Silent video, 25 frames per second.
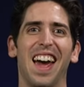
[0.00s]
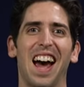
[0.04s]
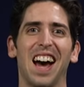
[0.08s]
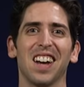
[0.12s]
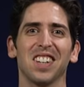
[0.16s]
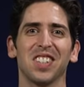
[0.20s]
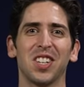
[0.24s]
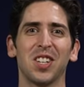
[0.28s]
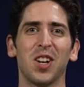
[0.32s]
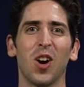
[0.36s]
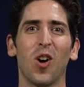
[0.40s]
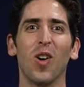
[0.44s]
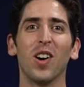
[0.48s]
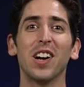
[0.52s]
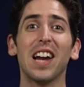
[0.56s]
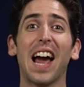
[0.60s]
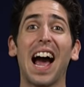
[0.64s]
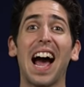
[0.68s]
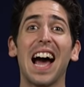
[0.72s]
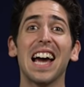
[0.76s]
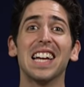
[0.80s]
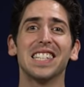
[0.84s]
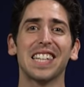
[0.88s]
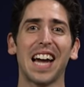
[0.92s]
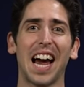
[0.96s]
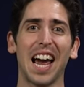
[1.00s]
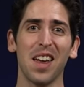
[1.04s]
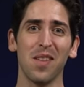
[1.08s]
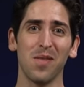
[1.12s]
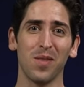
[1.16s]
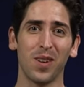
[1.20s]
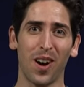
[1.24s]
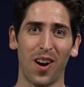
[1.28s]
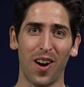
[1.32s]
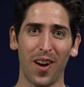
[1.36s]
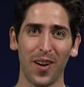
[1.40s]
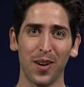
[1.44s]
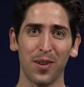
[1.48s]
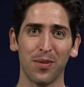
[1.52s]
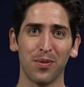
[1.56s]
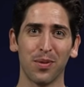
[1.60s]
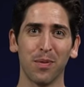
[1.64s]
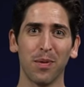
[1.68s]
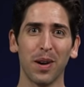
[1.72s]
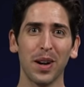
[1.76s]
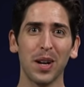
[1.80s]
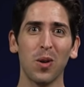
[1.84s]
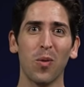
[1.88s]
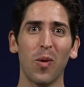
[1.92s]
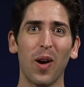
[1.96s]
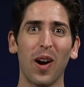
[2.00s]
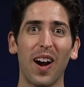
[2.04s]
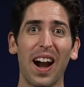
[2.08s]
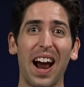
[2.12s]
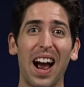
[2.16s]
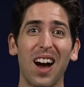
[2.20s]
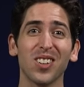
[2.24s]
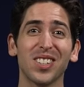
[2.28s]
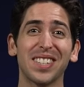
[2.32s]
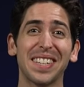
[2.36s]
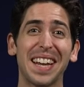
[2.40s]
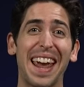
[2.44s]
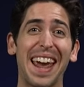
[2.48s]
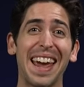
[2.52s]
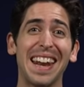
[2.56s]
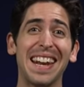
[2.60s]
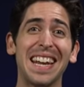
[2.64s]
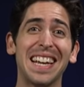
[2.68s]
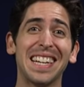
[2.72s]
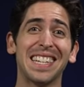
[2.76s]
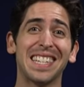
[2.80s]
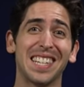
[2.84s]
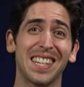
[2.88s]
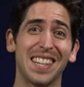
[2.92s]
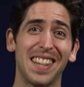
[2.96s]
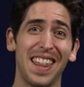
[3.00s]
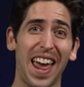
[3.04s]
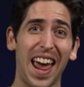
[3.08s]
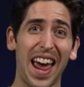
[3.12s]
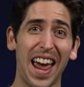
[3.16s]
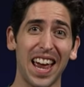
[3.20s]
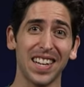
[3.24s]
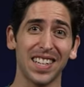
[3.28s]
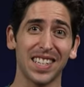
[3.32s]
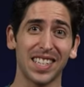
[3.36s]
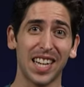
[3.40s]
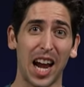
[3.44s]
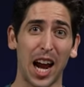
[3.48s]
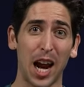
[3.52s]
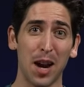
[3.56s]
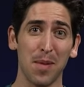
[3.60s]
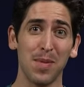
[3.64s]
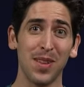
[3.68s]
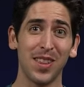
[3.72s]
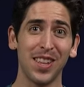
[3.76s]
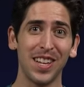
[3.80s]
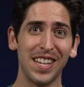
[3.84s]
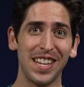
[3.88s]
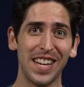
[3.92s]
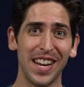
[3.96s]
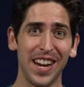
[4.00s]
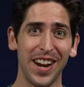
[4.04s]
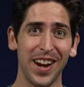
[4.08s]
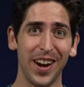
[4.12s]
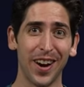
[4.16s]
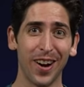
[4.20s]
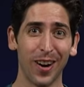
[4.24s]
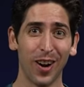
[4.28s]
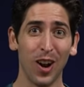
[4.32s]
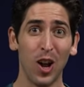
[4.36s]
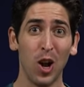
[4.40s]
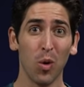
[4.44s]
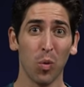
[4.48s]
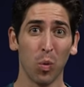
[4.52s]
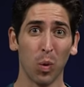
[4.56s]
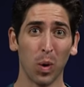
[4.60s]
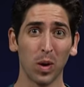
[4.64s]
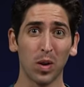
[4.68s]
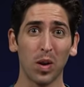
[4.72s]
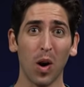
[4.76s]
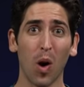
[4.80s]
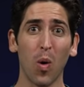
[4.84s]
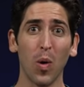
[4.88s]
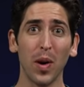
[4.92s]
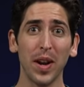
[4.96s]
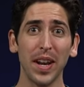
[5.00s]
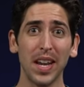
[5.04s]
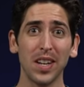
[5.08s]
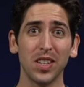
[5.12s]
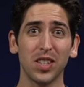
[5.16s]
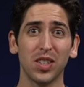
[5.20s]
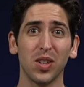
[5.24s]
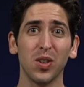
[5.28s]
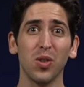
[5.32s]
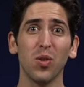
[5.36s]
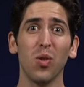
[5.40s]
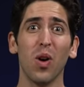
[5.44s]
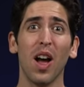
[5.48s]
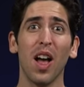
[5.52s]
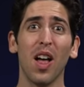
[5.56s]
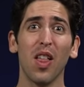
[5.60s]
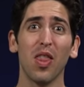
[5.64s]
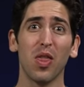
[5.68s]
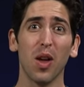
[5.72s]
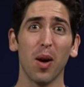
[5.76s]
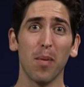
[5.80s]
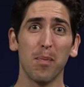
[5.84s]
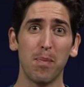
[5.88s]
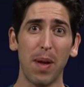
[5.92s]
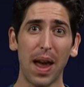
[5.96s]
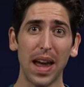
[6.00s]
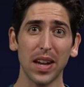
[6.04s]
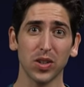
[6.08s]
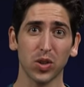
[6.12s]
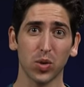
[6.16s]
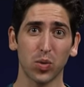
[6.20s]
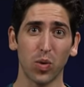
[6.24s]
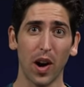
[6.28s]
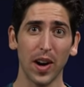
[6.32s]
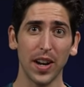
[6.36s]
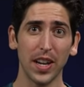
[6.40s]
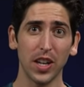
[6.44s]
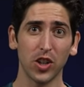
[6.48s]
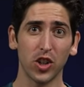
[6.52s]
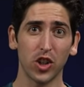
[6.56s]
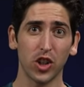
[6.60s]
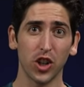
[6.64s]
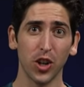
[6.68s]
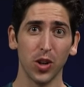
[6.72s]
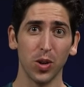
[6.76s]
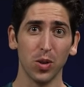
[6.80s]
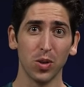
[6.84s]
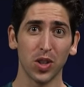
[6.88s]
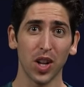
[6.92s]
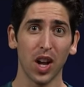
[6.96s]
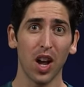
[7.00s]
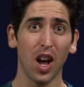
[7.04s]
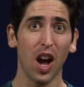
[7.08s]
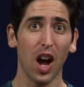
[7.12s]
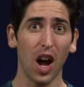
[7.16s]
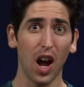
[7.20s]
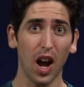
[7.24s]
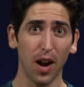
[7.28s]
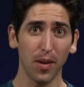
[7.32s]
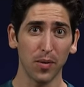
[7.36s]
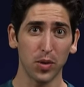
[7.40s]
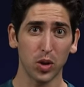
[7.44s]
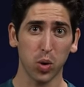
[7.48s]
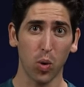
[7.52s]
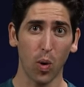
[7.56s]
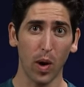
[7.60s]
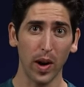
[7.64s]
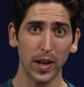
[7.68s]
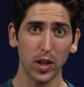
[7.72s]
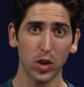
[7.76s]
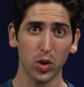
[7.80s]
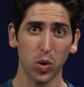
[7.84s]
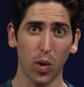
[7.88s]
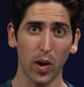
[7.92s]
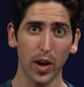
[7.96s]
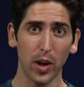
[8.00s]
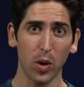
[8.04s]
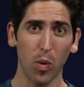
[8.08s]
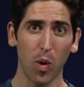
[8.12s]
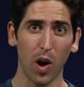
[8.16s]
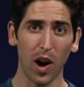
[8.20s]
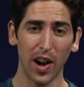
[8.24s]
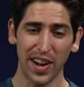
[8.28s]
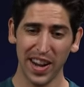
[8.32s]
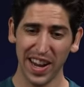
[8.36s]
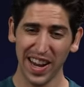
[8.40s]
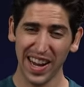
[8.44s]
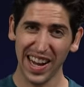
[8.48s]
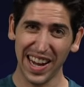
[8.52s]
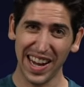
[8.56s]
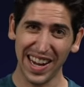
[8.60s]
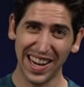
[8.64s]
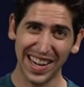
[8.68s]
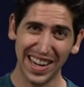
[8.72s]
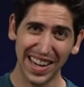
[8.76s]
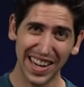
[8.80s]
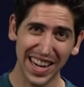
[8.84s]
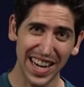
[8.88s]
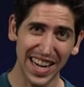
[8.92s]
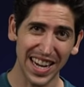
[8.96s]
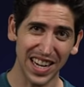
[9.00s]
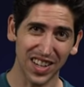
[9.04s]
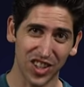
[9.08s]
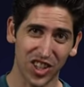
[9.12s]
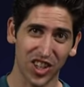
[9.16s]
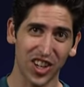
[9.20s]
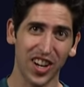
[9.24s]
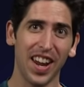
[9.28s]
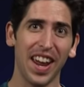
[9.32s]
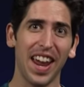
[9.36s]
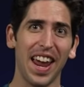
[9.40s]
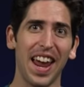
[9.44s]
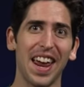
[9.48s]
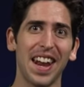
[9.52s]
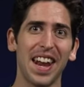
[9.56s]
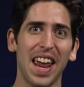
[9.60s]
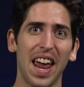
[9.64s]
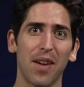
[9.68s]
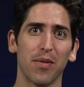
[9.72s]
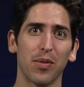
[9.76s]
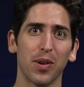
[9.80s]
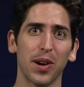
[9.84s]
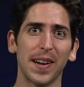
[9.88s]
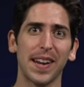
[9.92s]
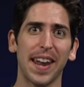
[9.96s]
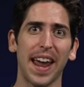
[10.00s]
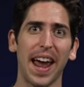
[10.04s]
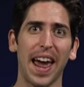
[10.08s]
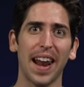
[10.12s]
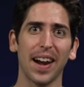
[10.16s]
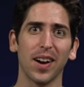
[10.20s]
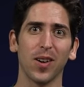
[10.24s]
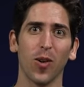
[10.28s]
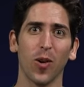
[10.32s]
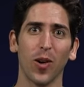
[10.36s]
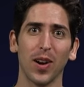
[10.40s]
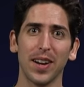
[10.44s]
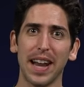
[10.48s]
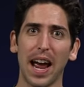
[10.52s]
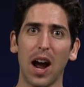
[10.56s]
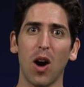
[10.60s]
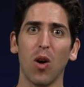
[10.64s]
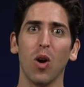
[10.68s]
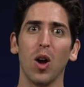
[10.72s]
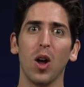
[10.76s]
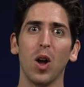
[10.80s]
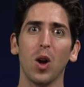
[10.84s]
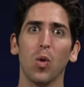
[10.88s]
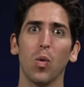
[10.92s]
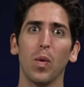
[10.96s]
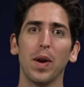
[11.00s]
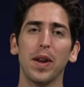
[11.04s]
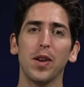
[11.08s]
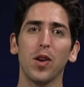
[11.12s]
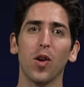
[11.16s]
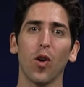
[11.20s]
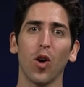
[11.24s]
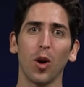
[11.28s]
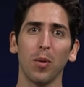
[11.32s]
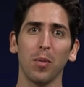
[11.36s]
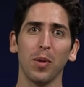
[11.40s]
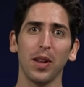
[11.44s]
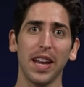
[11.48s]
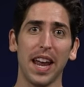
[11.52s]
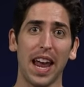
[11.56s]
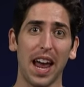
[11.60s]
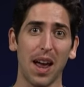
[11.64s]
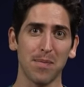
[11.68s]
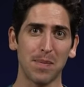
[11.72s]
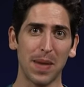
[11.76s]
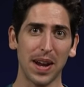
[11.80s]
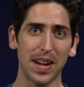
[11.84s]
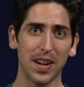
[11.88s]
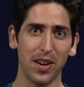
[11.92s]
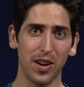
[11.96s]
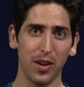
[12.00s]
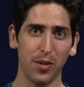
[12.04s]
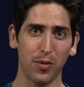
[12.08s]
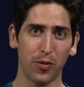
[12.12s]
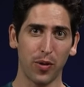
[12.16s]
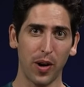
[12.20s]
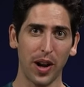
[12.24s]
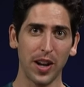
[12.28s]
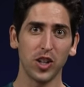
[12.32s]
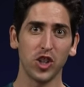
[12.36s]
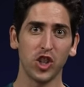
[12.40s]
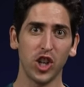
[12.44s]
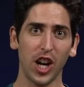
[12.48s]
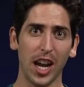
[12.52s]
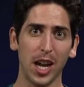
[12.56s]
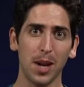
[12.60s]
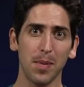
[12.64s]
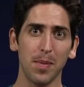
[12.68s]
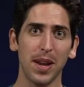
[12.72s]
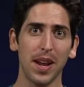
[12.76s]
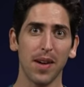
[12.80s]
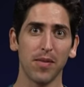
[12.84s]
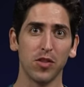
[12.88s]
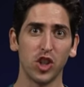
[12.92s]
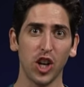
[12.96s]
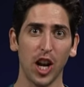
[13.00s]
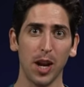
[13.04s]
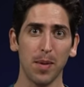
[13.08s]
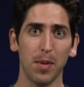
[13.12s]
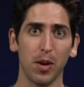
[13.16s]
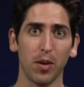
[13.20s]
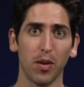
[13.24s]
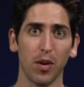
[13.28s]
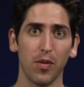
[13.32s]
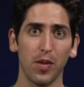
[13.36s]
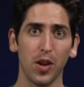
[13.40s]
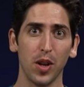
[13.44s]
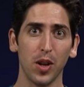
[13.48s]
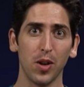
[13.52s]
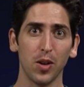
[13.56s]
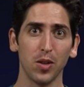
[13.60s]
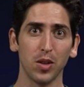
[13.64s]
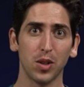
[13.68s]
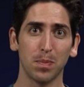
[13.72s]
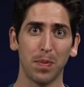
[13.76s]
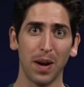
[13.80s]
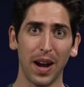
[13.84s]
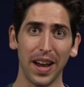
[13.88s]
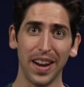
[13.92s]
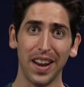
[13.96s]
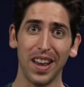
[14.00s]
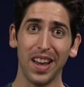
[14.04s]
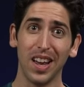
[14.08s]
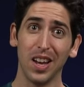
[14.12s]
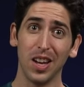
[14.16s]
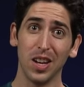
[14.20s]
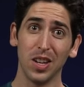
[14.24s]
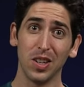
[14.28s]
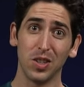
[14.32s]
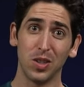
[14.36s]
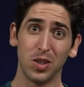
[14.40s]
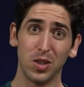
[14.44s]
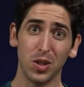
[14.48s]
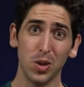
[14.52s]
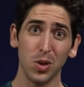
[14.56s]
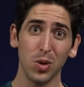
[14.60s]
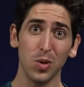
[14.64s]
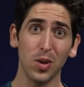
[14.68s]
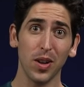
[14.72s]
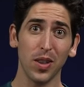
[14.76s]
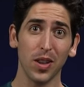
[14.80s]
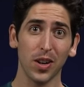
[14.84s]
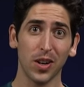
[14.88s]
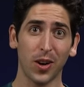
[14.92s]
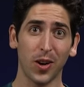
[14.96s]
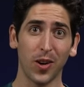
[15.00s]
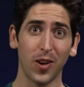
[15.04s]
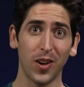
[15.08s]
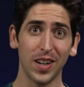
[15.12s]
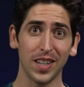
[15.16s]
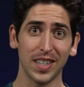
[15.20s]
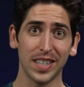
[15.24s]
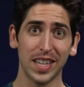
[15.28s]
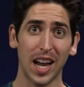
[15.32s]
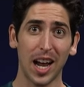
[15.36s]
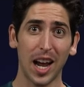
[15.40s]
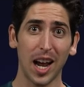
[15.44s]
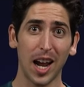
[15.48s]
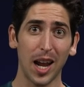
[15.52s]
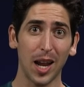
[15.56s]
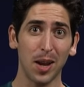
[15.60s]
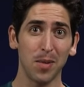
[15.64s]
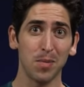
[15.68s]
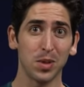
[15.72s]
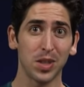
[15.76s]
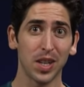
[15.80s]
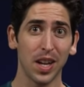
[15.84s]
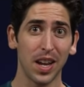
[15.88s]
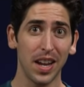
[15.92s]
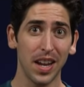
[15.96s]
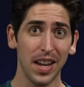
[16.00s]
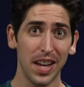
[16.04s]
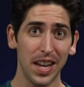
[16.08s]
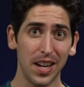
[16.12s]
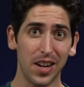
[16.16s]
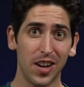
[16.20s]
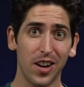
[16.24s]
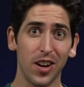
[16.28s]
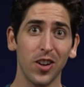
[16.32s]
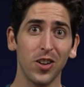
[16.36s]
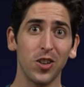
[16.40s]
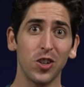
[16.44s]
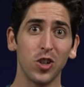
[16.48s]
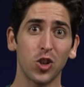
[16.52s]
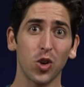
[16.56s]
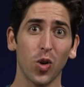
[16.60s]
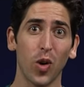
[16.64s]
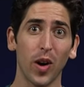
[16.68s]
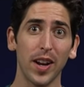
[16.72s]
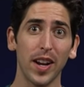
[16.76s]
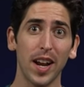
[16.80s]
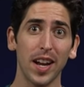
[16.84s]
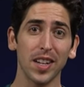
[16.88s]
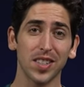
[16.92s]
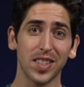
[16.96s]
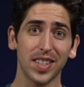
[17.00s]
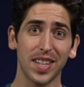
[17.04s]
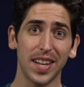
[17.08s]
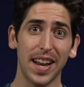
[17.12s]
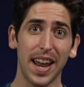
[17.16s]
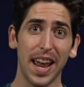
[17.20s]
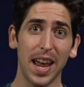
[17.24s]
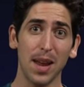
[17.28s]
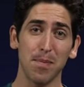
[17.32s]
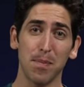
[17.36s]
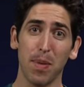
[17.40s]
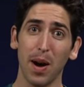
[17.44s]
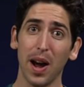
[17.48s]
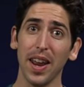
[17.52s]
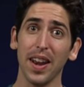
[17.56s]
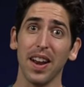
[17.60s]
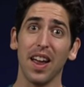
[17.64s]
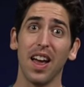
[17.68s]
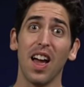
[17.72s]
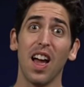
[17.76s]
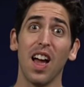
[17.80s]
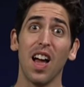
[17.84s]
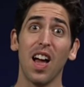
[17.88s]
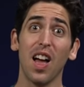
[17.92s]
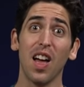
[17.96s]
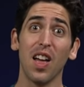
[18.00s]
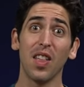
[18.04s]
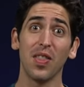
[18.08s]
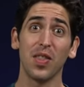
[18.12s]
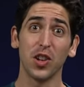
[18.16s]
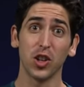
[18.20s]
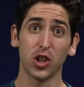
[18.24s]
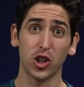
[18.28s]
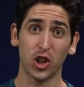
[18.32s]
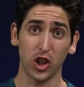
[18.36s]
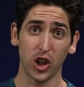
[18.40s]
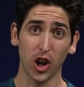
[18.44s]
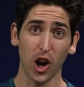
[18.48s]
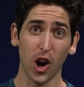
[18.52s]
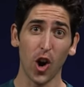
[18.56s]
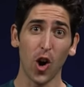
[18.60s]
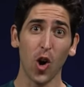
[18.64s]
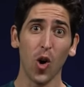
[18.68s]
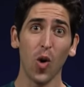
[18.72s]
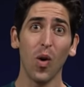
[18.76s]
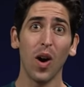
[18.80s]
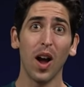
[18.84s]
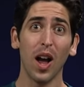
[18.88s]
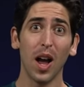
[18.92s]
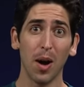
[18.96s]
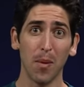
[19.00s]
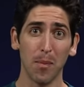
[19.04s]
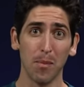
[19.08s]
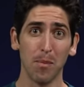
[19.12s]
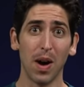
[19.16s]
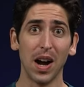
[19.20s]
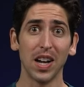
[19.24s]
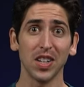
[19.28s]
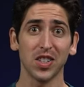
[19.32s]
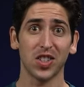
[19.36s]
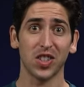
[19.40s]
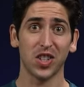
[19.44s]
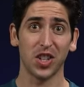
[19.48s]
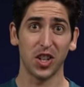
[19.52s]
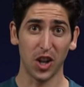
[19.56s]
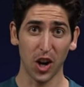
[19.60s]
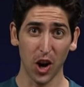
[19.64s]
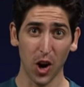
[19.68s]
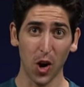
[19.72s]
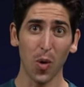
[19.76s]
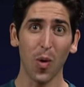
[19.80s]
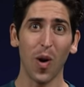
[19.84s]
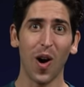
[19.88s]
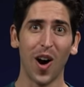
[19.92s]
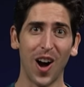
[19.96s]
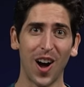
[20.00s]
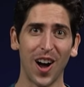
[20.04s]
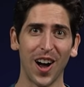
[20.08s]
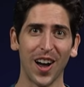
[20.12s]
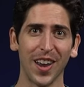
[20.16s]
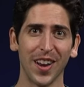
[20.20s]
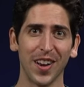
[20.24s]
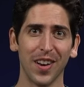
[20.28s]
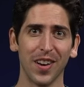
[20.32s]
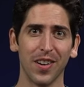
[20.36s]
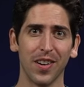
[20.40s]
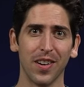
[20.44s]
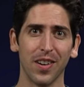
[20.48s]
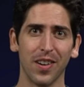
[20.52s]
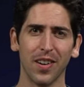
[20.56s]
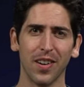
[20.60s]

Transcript: How's it going, guys? I am Connor from Running Warehouse, and it's that time of the year. We're going into the best running shoes of 2021 in each and every category. Now, we normally have my good friend Jamie of Jamie Reviews, but due to the current times, he couldn't join us today, but the show must go on.